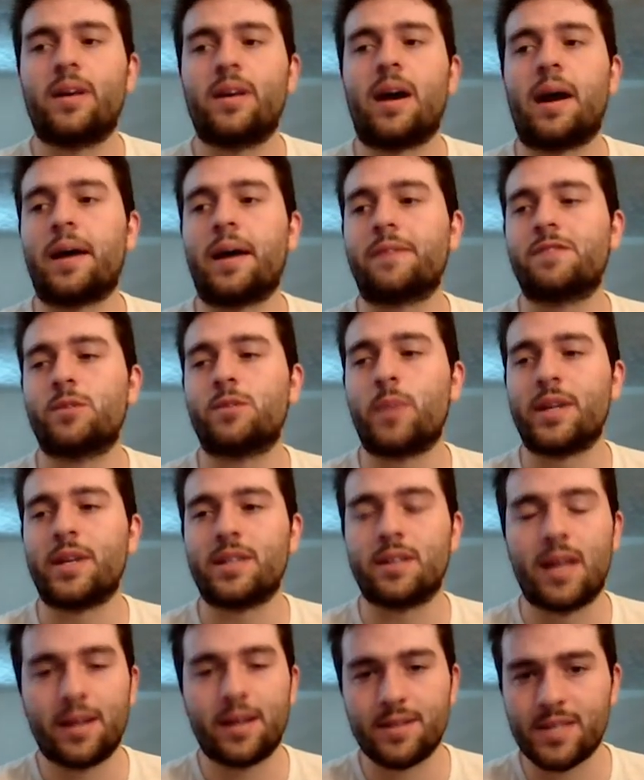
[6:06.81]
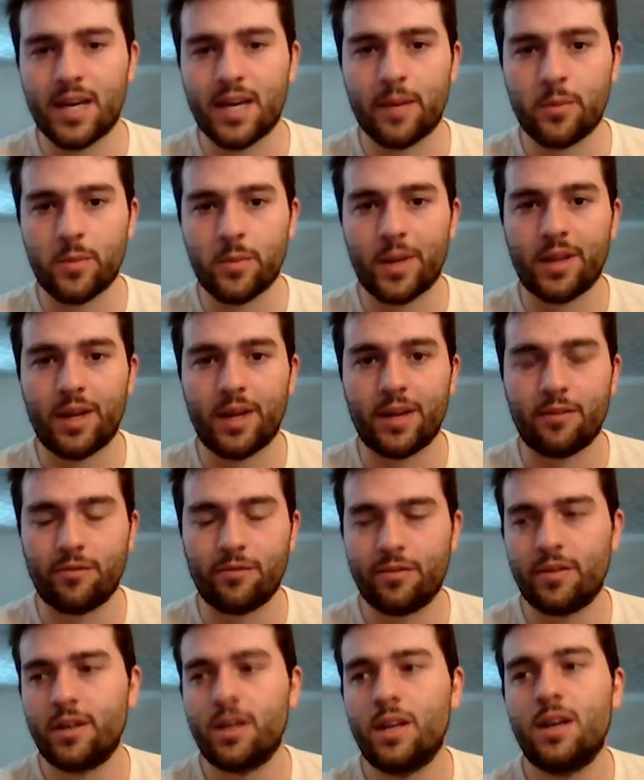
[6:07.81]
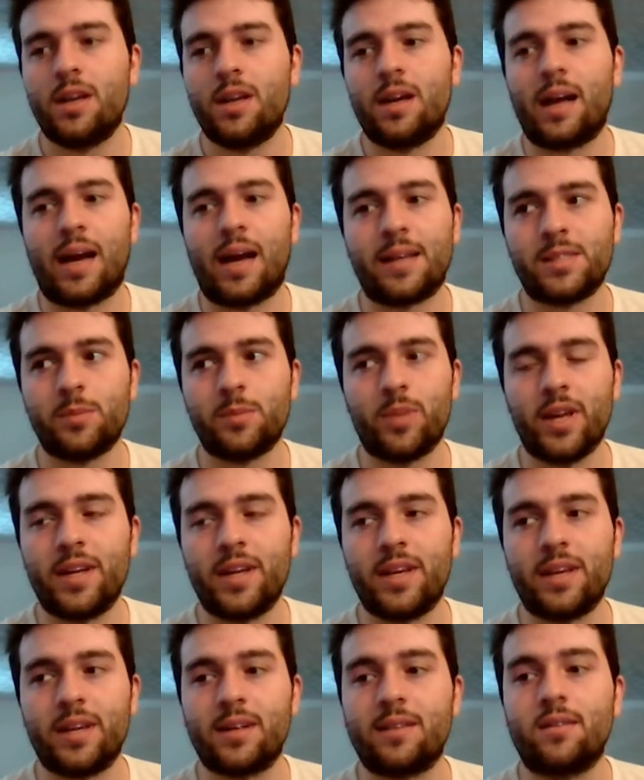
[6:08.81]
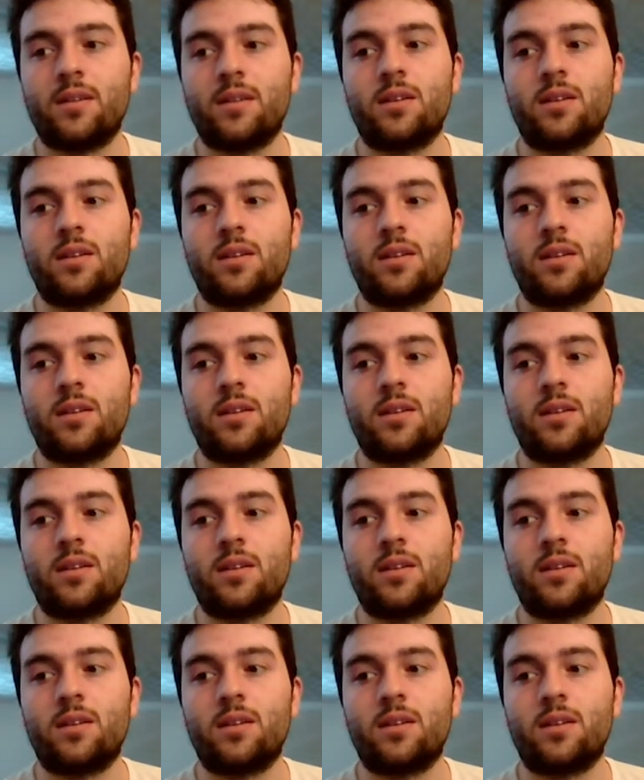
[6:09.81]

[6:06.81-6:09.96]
I've spent a lot of time in my life contemplating